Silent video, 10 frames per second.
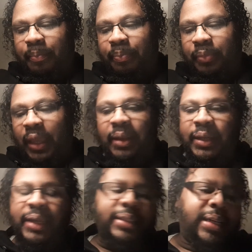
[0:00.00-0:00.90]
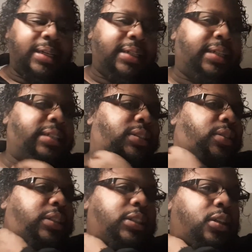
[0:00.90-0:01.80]
they think they did this
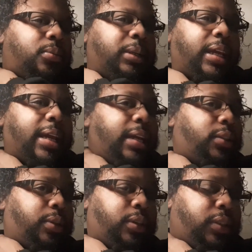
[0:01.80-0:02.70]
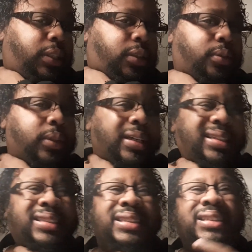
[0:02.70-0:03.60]
on his own, but they can't do it on their own.
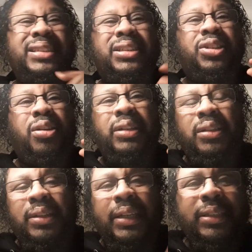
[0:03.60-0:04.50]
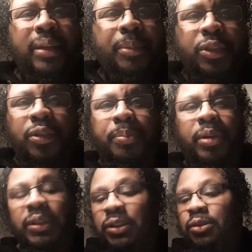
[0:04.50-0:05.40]
This is a short little lesson. I'm gonna do a
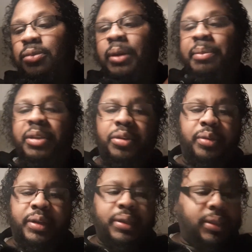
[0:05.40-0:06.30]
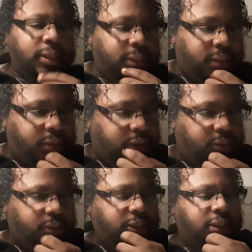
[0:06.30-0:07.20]
part 2, maybe 3,
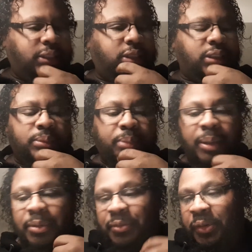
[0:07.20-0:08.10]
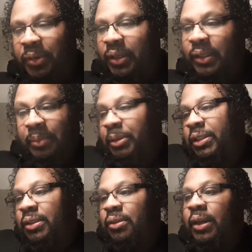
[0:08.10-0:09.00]
to this, and maybe 4. It
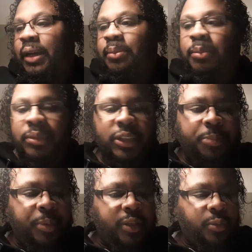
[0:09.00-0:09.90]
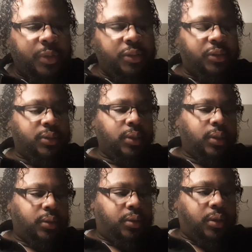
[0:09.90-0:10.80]
depends on how the spirit works,
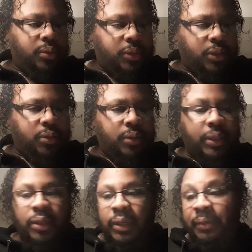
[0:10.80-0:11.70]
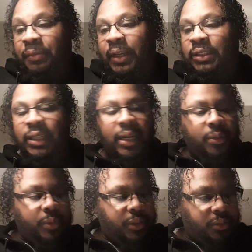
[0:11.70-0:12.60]
So, and if that's God
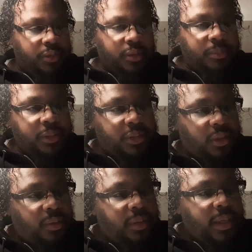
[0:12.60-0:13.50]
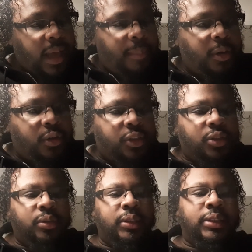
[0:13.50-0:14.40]
will, you know what I mean. So I'm gonna go
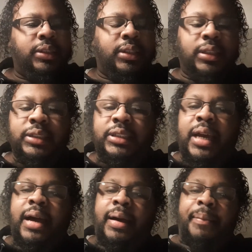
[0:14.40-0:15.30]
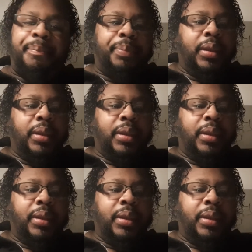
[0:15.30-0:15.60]
to a job